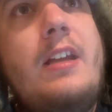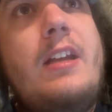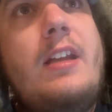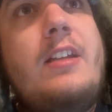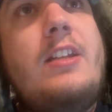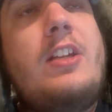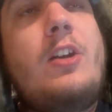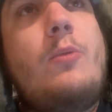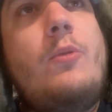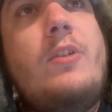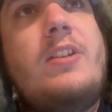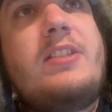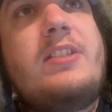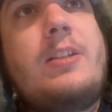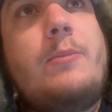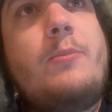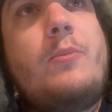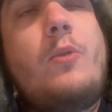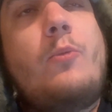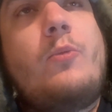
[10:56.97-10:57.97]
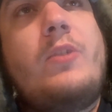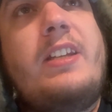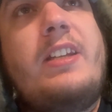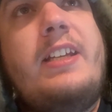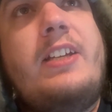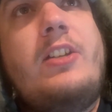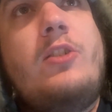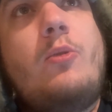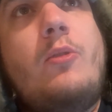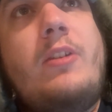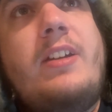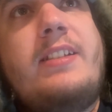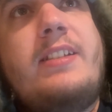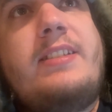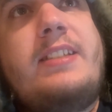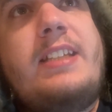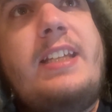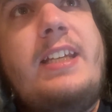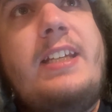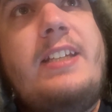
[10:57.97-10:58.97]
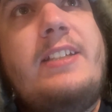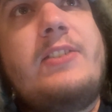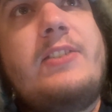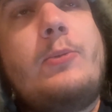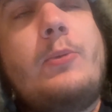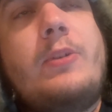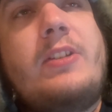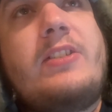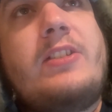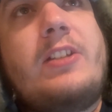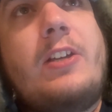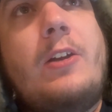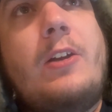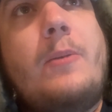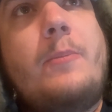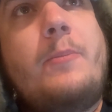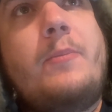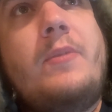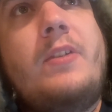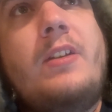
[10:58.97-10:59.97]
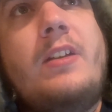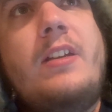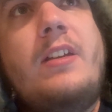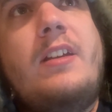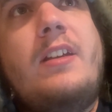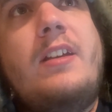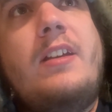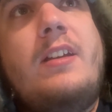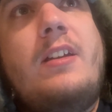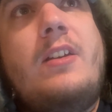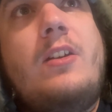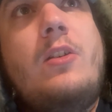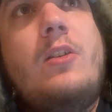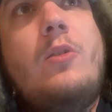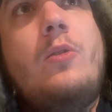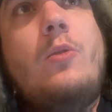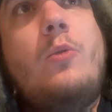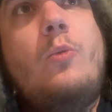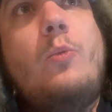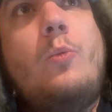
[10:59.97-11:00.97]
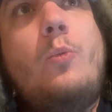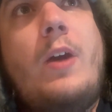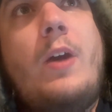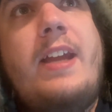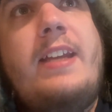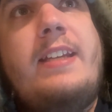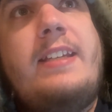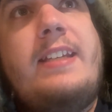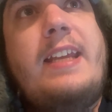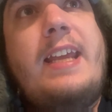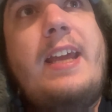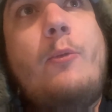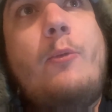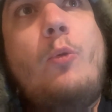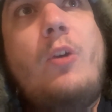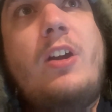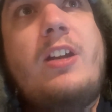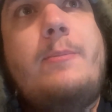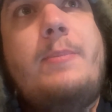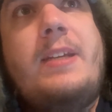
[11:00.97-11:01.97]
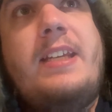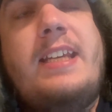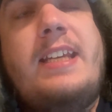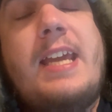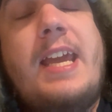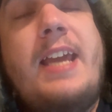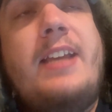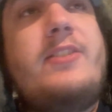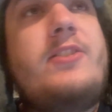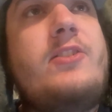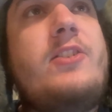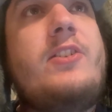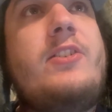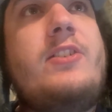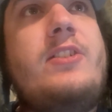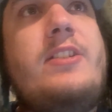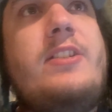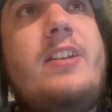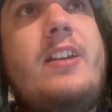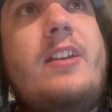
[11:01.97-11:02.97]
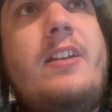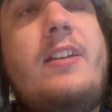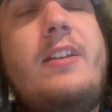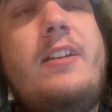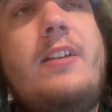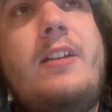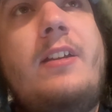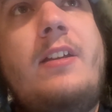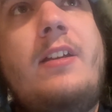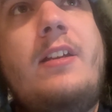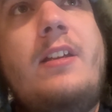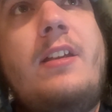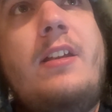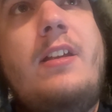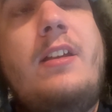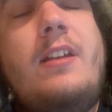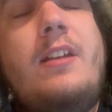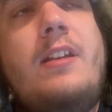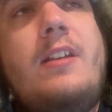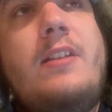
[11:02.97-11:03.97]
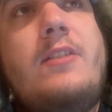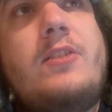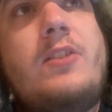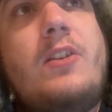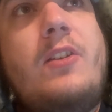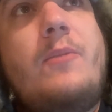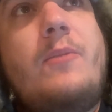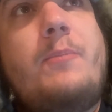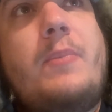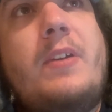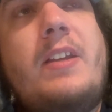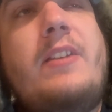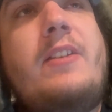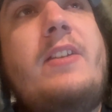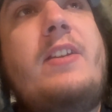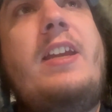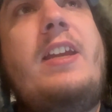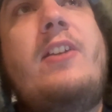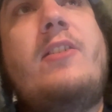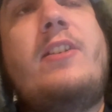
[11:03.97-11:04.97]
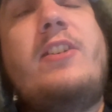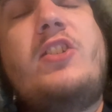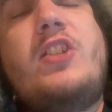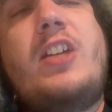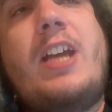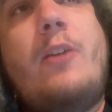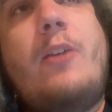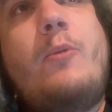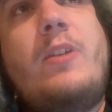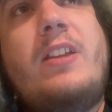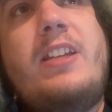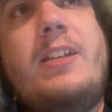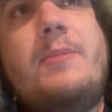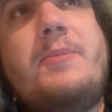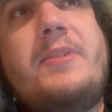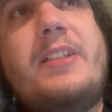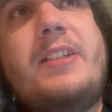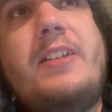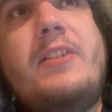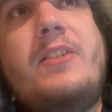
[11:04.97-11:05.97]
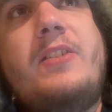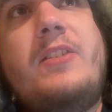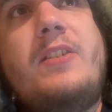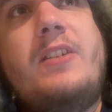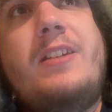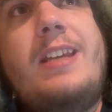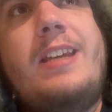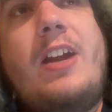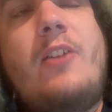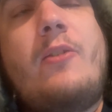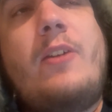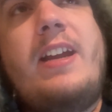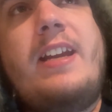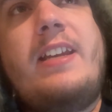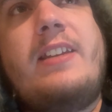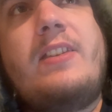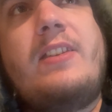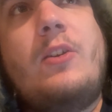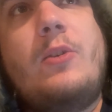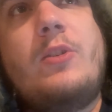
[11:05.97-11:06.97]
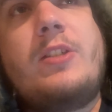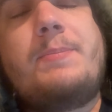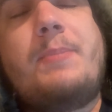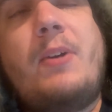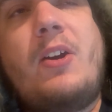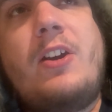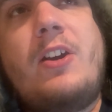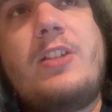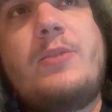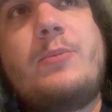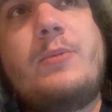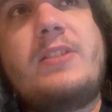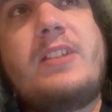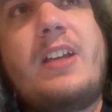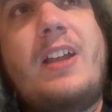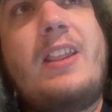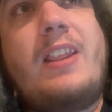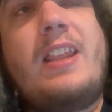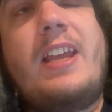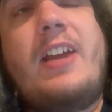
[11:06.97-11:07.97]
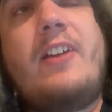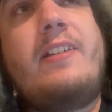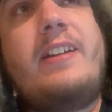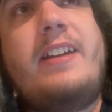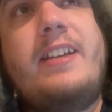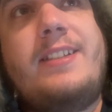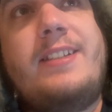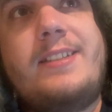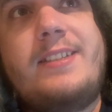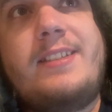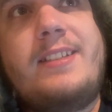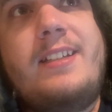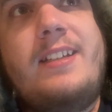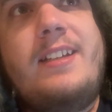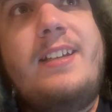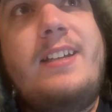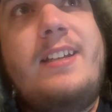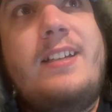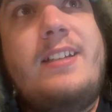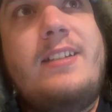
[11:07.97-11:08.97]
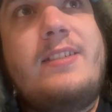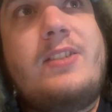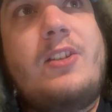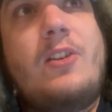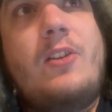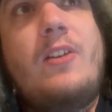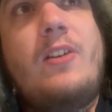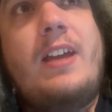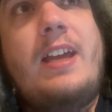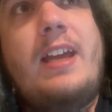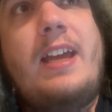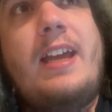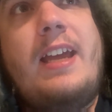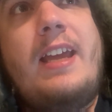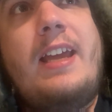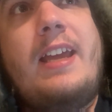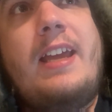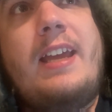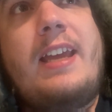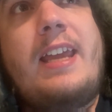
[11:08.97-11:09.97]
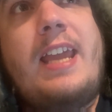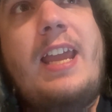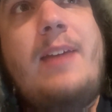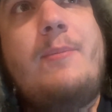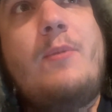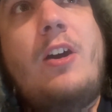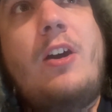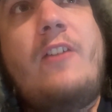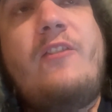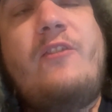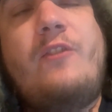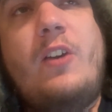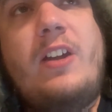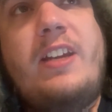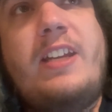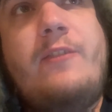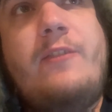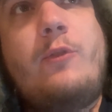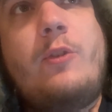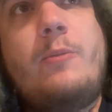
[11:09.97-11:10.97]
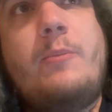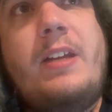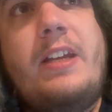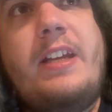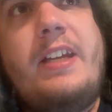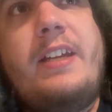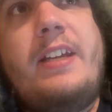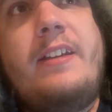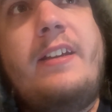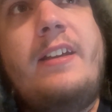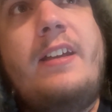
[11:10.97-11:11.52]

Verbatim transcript: there was some really annoying scenes with some white wannabe gangsters. So, but hearing Chet Williamson narrate those parts was hilarious. So it came off funny for me.